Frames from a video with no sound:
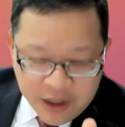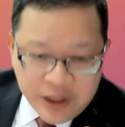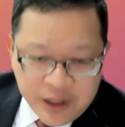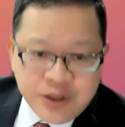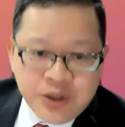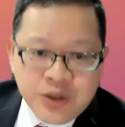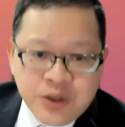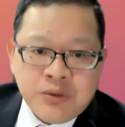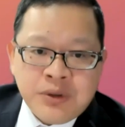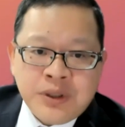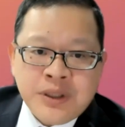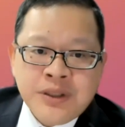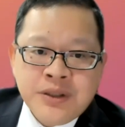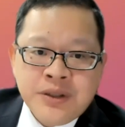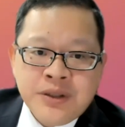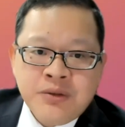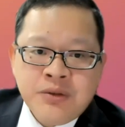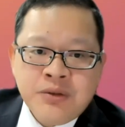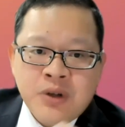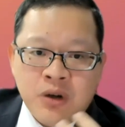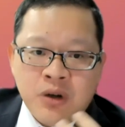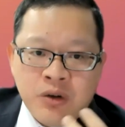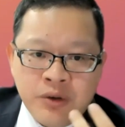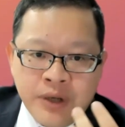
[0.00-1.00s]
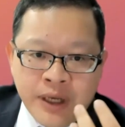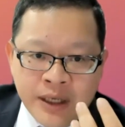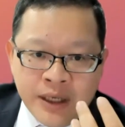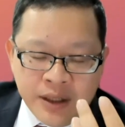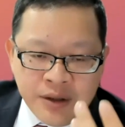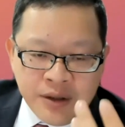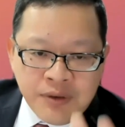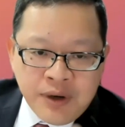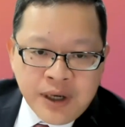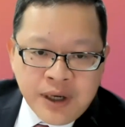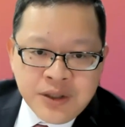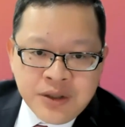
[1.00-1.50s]
issuers to go in the
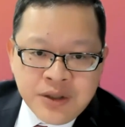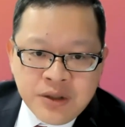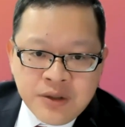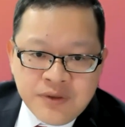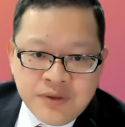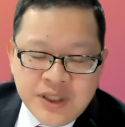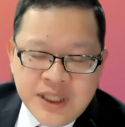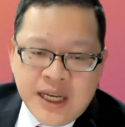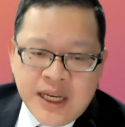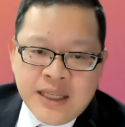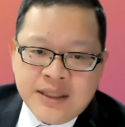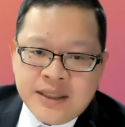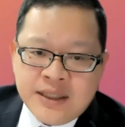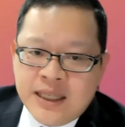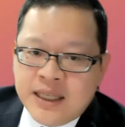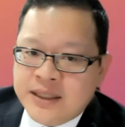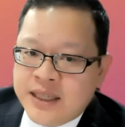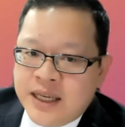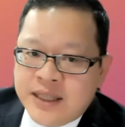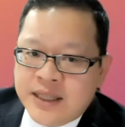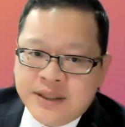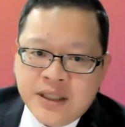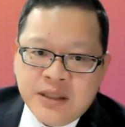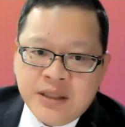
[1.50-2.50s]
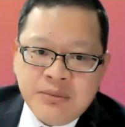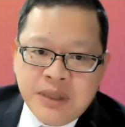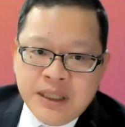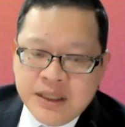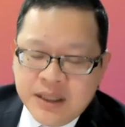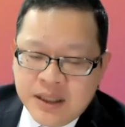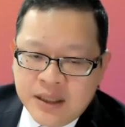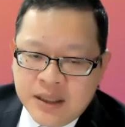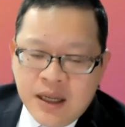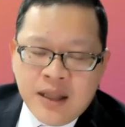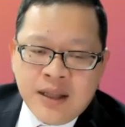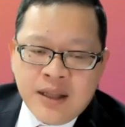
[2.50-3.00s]
direction of GSS,
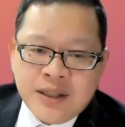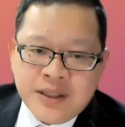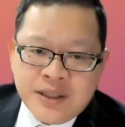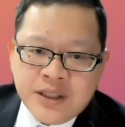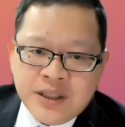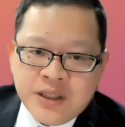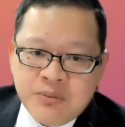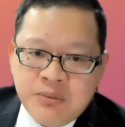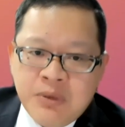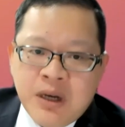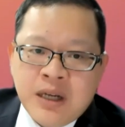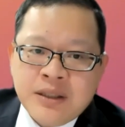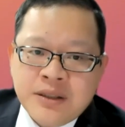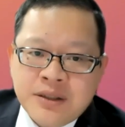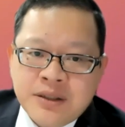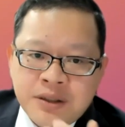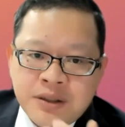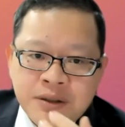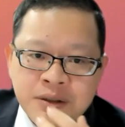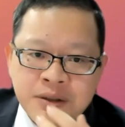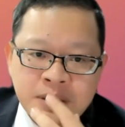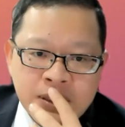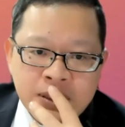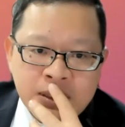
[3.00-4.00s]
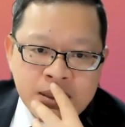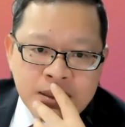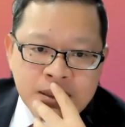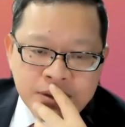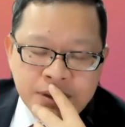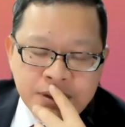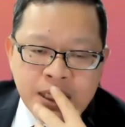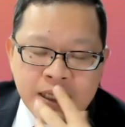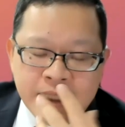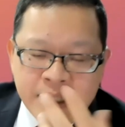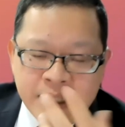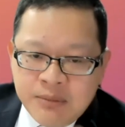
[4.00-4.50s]
SLBs, and other such bonds.
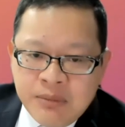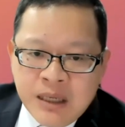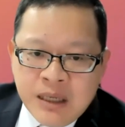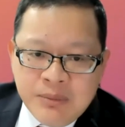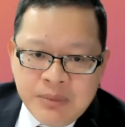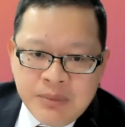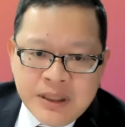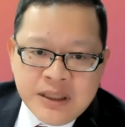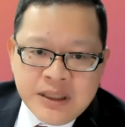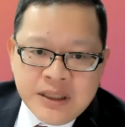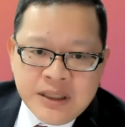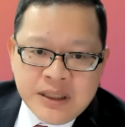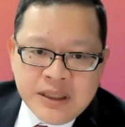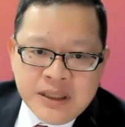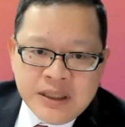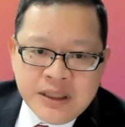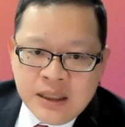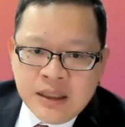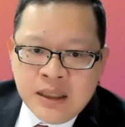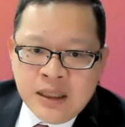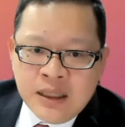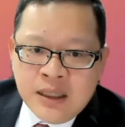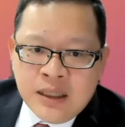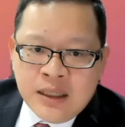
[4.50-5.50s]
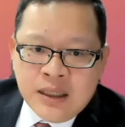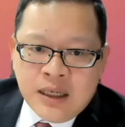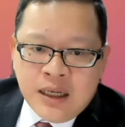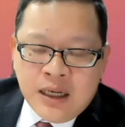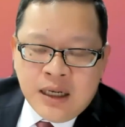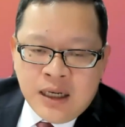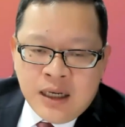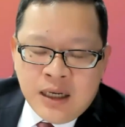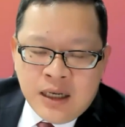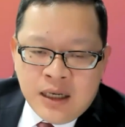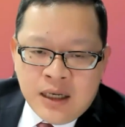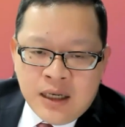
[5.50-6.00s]
So that might be something
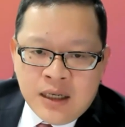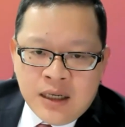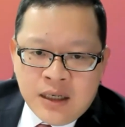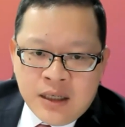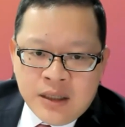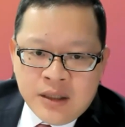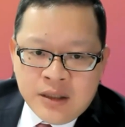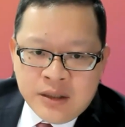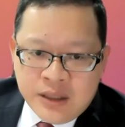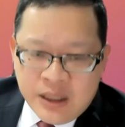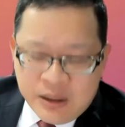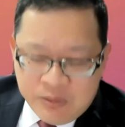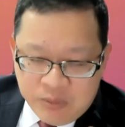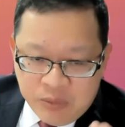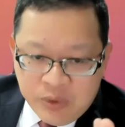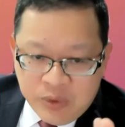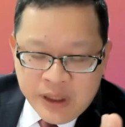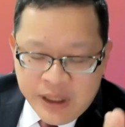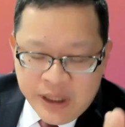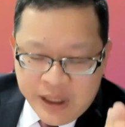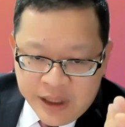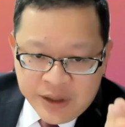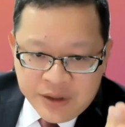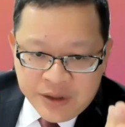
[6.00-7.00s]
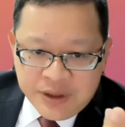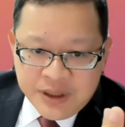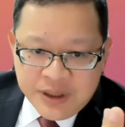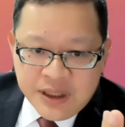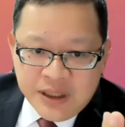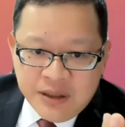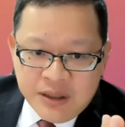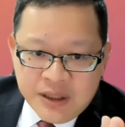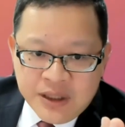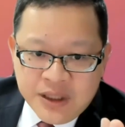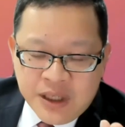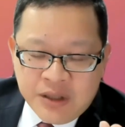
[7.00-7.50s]
that would
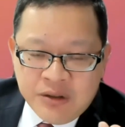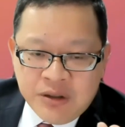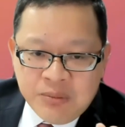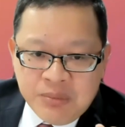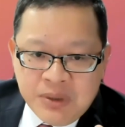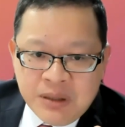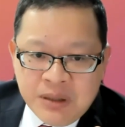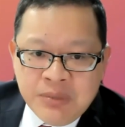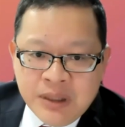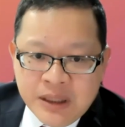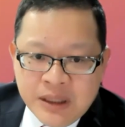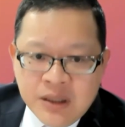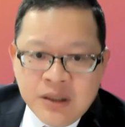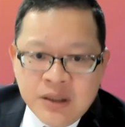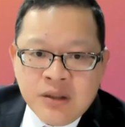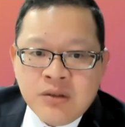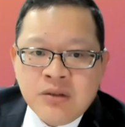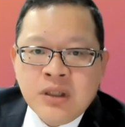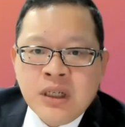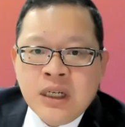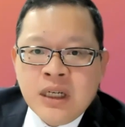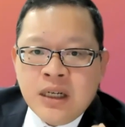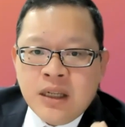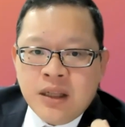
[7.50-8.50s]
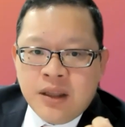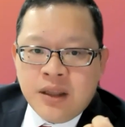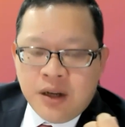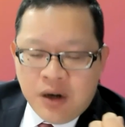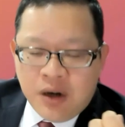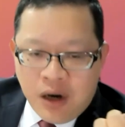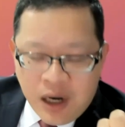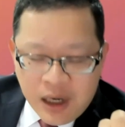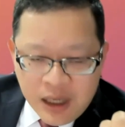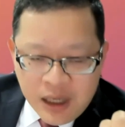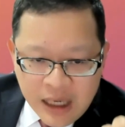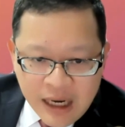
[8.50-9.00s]
interest the general public to know.
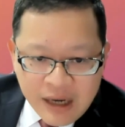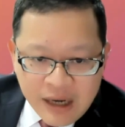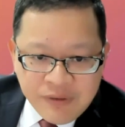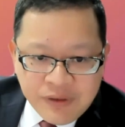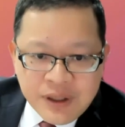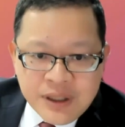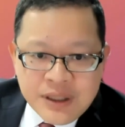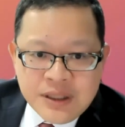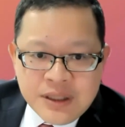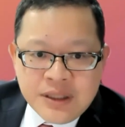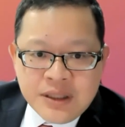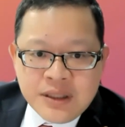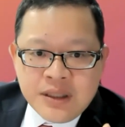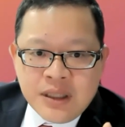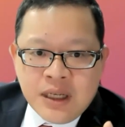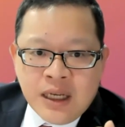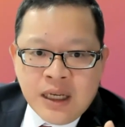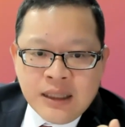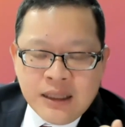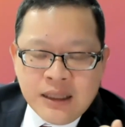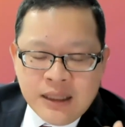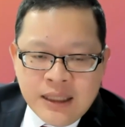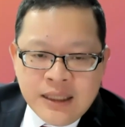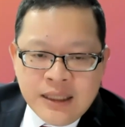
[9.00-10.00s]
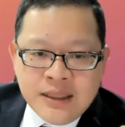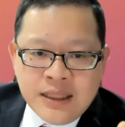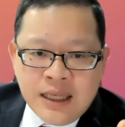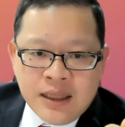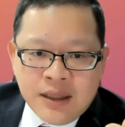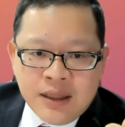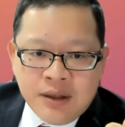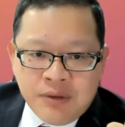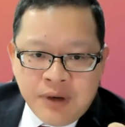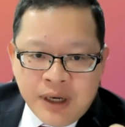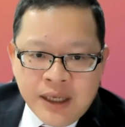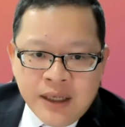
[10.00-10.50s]
There are efforts, at least
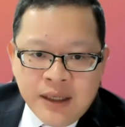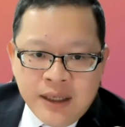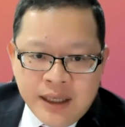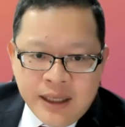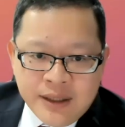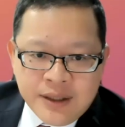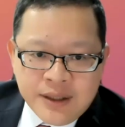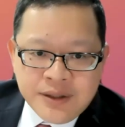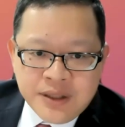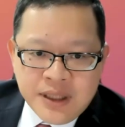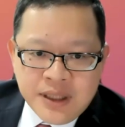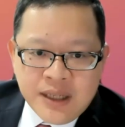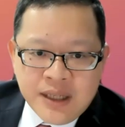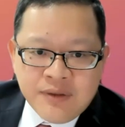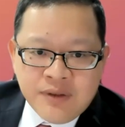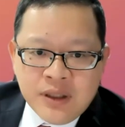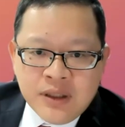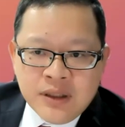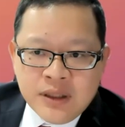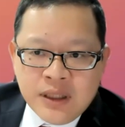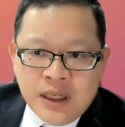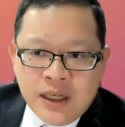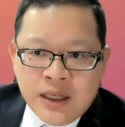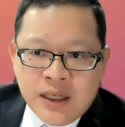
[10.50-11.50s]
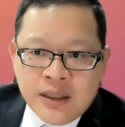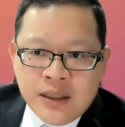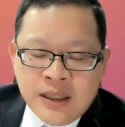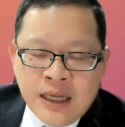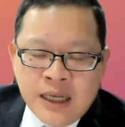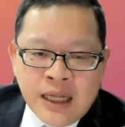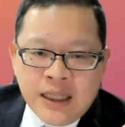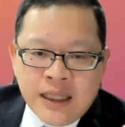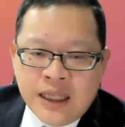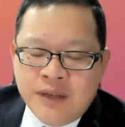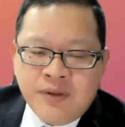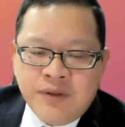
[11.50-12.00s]
at the regulators level,
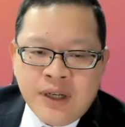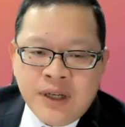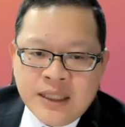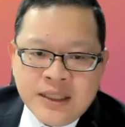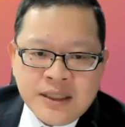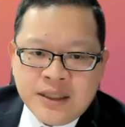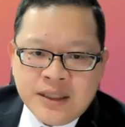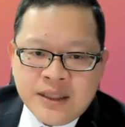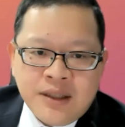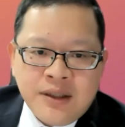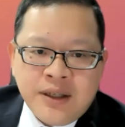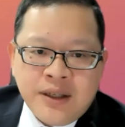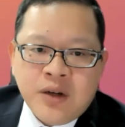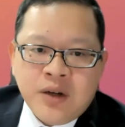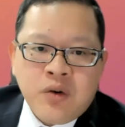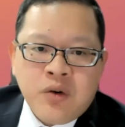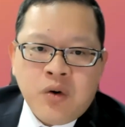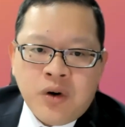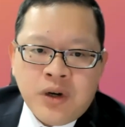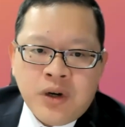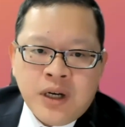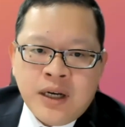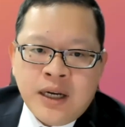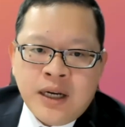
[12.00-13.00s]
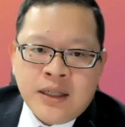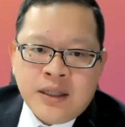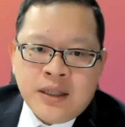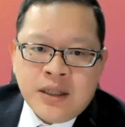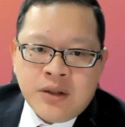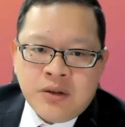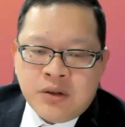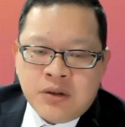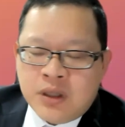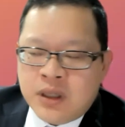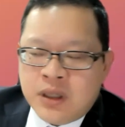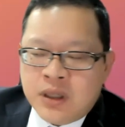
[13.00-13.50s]
not even necessarily
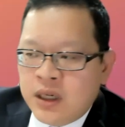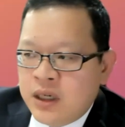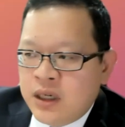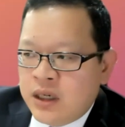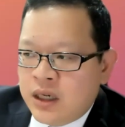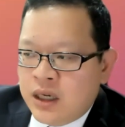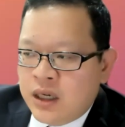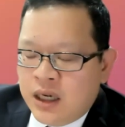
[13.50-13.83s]
coordinated or